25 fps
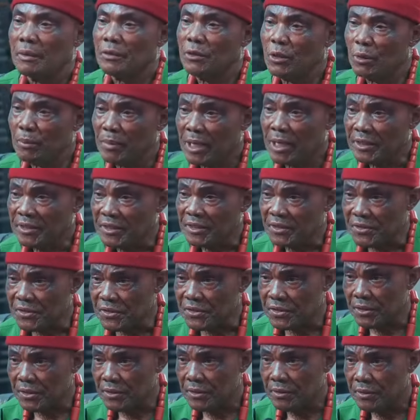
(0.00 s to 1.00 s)
Your
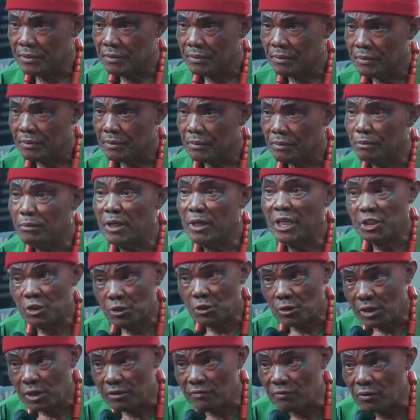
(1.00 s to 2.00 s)
Majesty, may
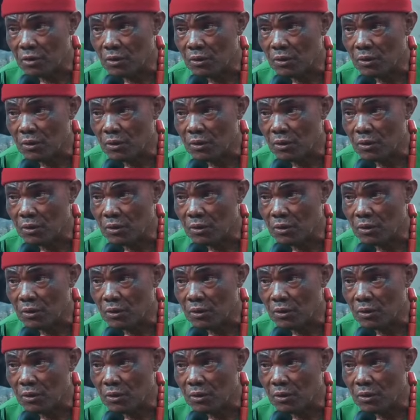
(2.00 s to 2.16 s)
you live